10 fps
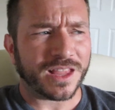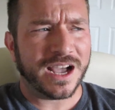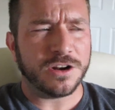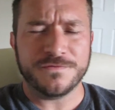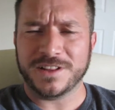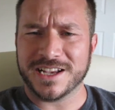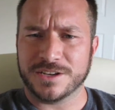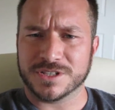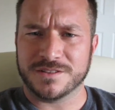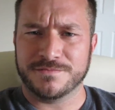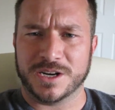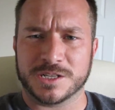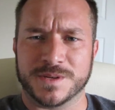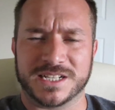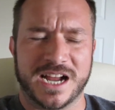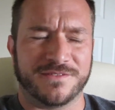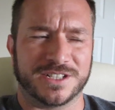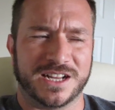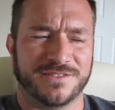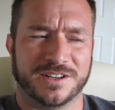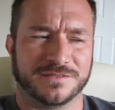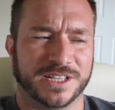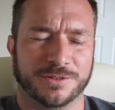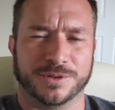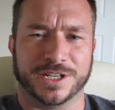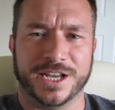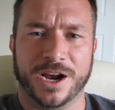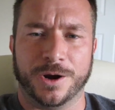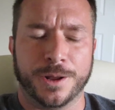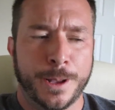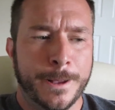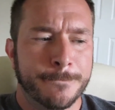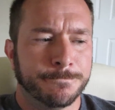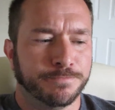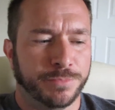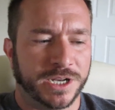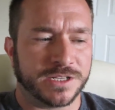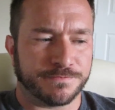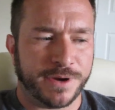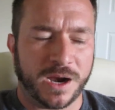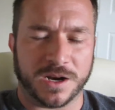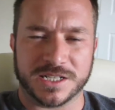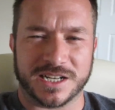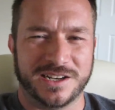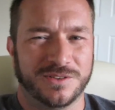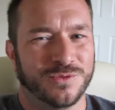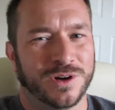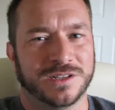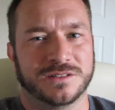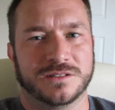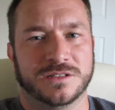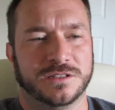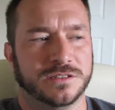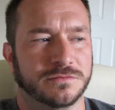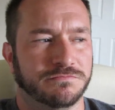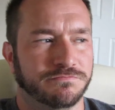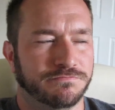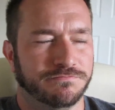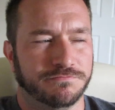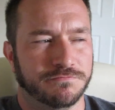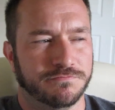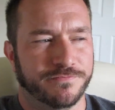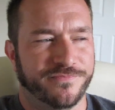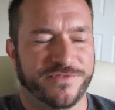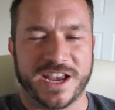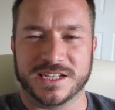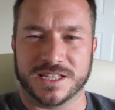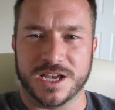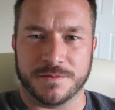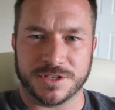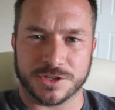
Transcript: I don't feel like it was an embarrassment to Stafford. Stafford, I don't think, really cared. But his parents, and I didn't want to phase them.